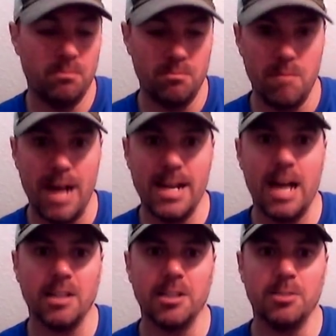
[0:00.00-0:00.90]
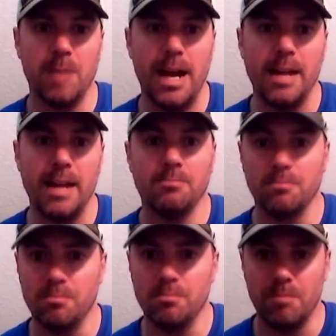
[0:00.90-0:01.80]
knowledge,
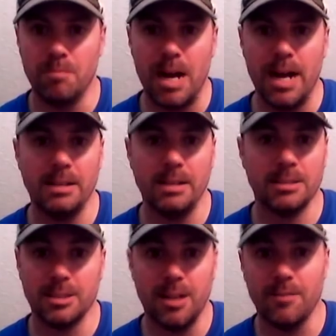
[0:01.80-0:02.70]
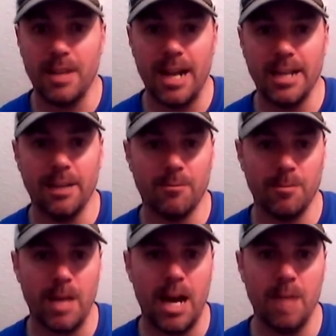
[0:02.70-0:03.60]
my stuff that I get from
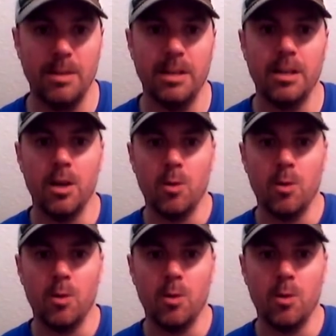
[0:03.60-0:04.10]
the hobby